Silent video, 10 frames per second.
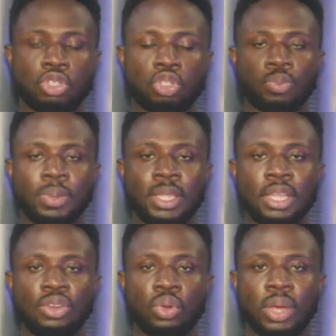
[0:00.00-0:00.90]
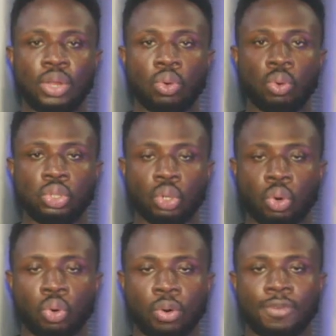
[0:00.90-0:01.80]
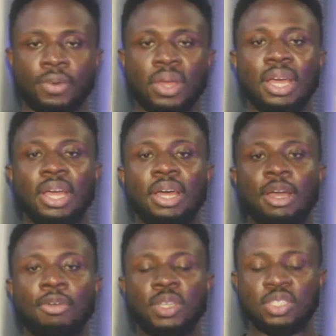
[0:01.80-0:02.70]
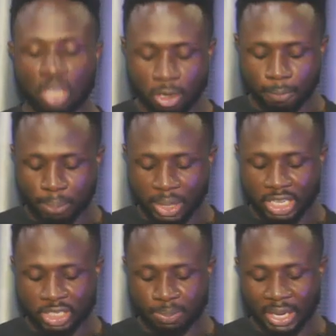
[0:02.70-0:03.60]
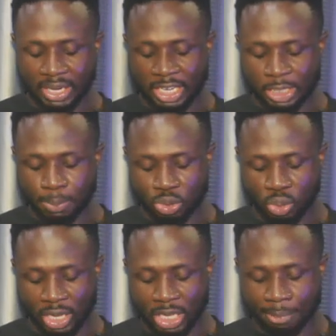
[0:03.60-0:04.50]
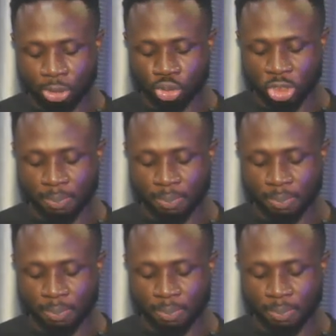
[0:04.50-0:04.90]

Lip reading: to be the new head coach of Crystal Palace. But in this particular game, it was